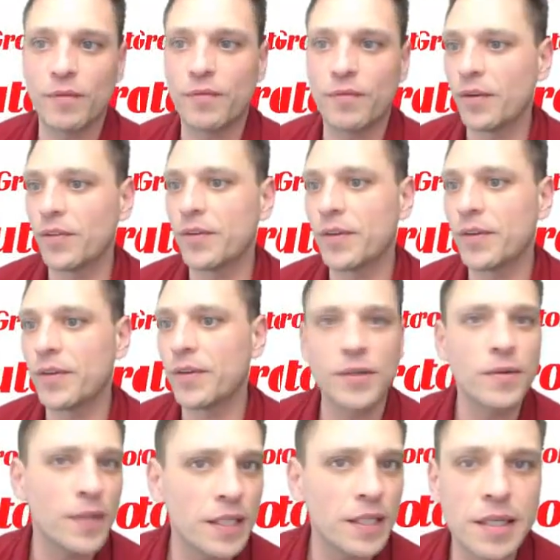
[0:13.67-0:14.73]
further
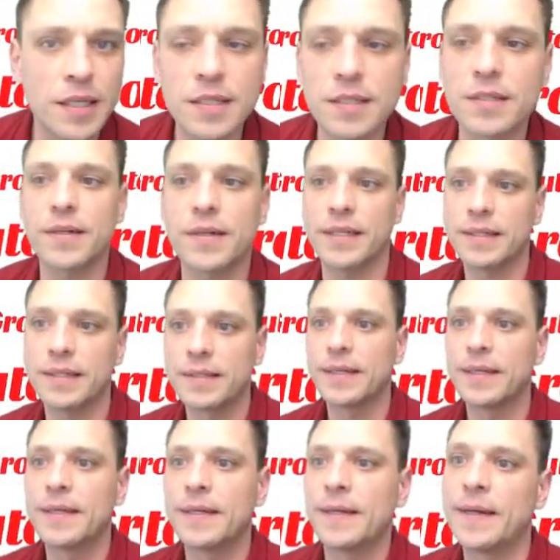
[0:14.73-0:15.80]
ado, let's get started.
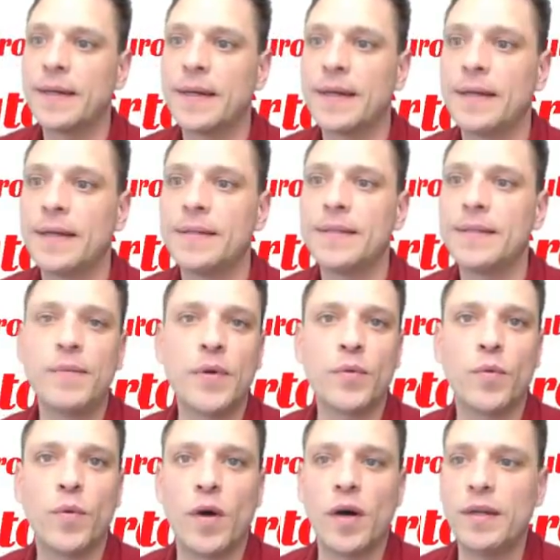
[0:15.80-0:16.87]
Number
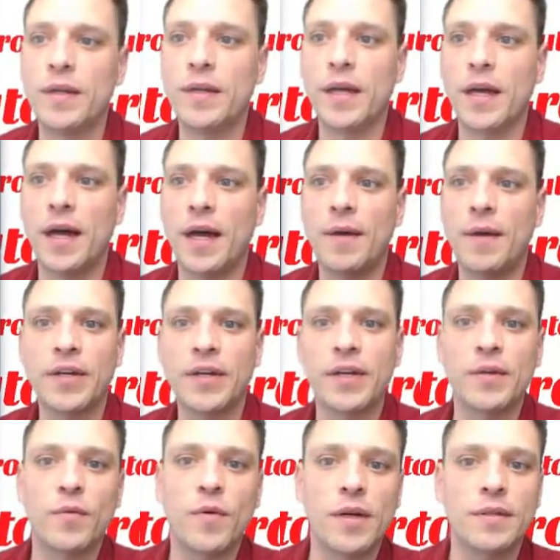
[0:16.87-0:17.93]
one, you're going
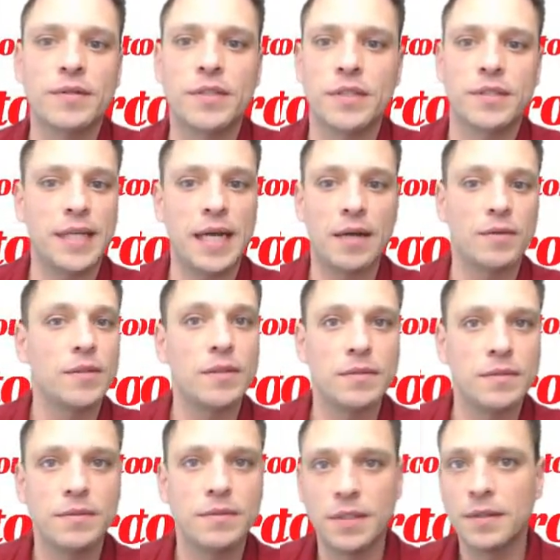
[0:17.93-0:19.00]
to want to just
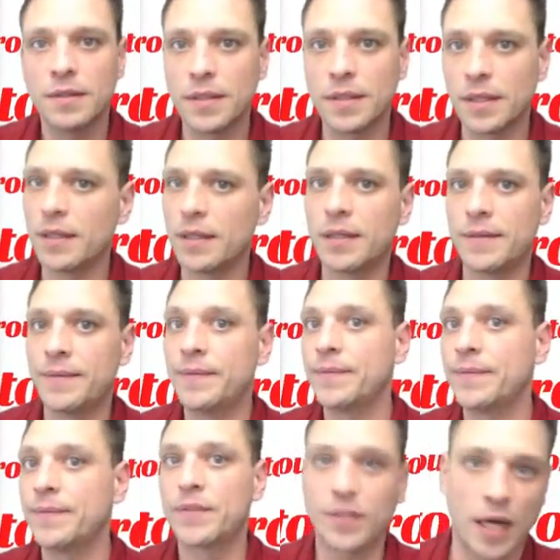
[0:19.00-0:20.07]
download the
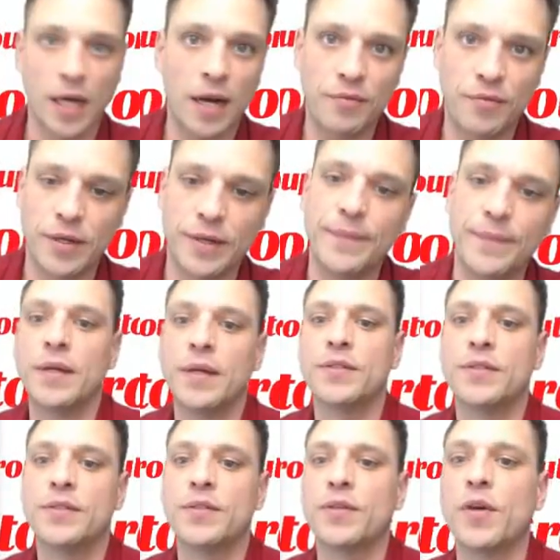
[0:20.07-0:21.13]
software.
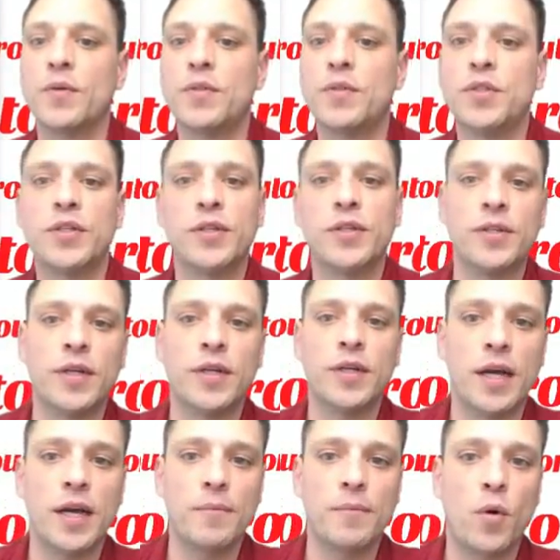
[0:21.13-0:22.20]
So go to your
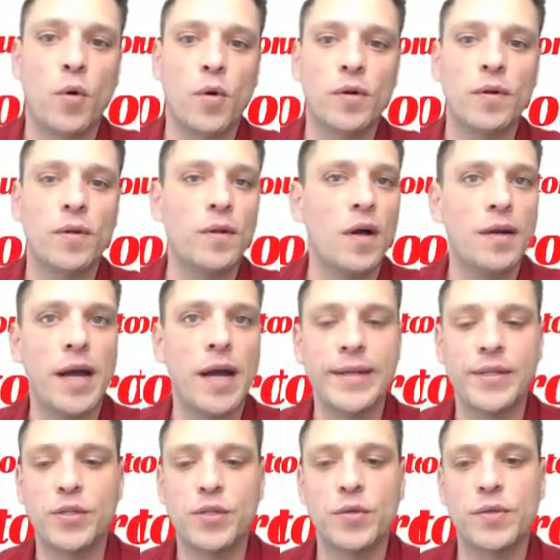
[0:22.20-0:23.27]
portal on
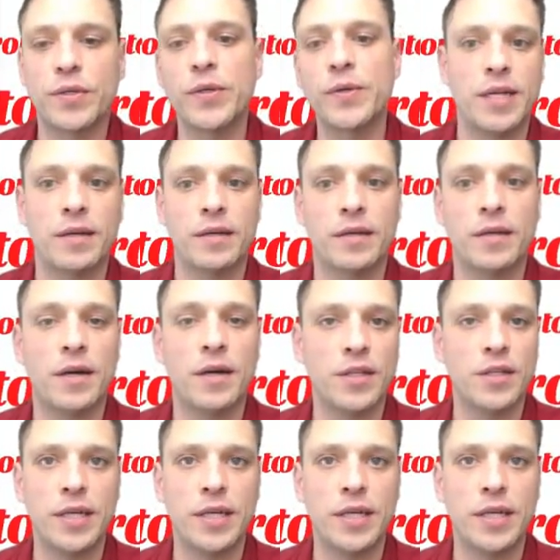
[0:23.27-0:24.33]
iTutor Group on
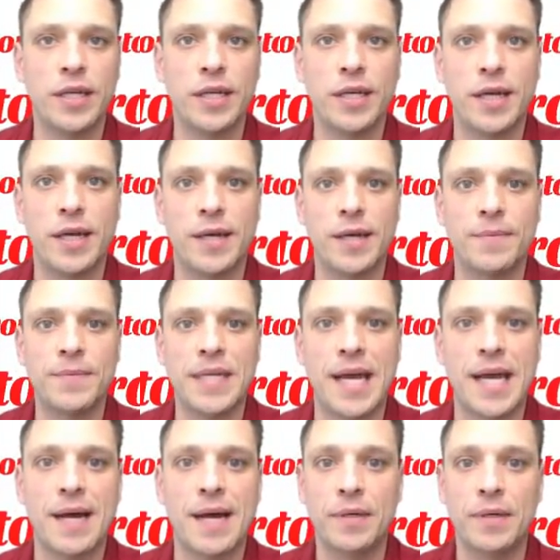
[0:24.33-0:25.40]
the training
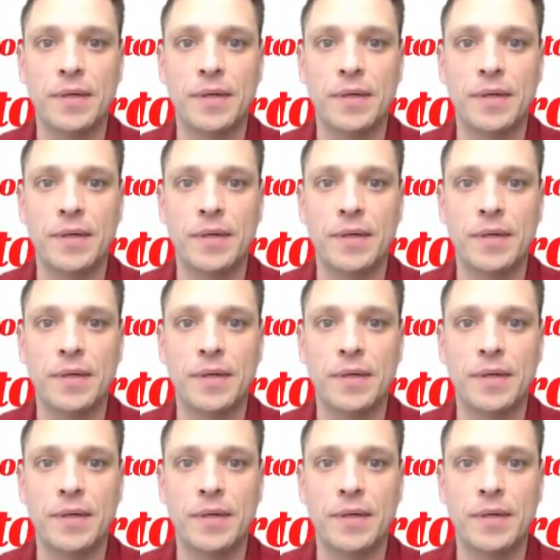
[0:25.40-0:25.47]
tab